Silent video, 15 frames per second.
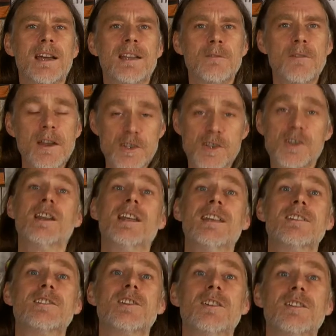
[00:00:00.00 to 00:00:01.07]
And eventually,
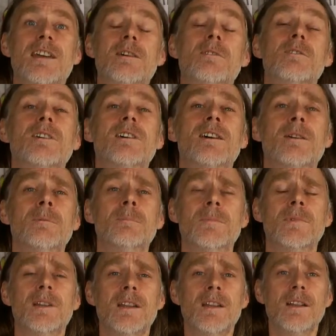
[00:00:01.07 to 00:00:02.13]
it turned out that
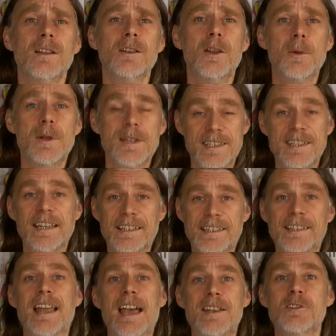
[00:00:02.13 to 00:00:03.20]
Lewis did
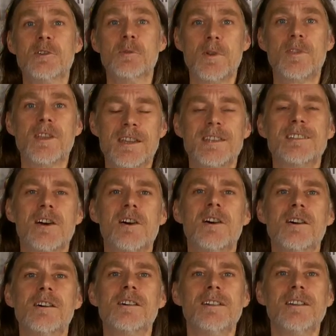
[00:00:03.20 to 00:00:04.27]
end up with the
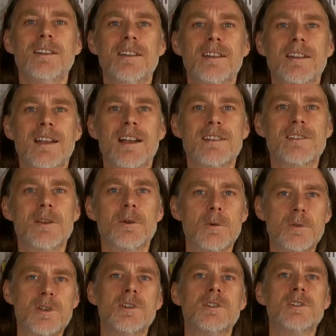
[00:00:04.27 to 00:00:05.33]
guitar. And so it all
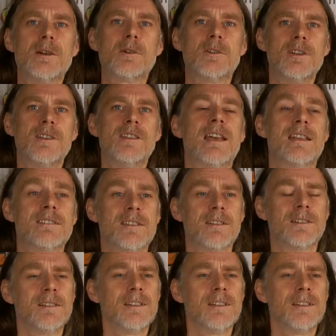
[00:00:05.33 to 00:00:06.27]
turned out good in the end.